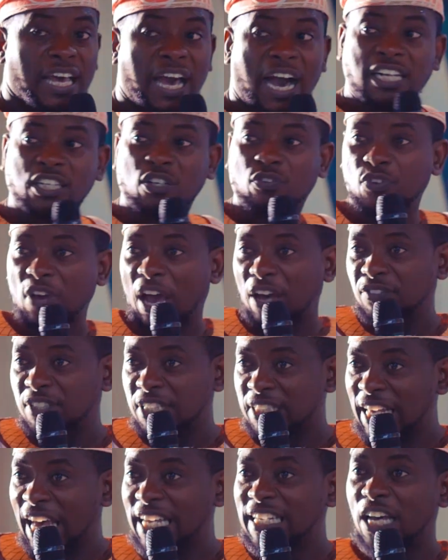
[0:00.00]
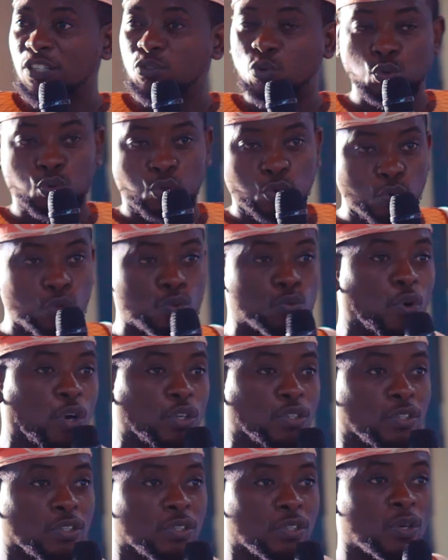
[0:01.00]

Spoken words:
And if you have decided to choose one,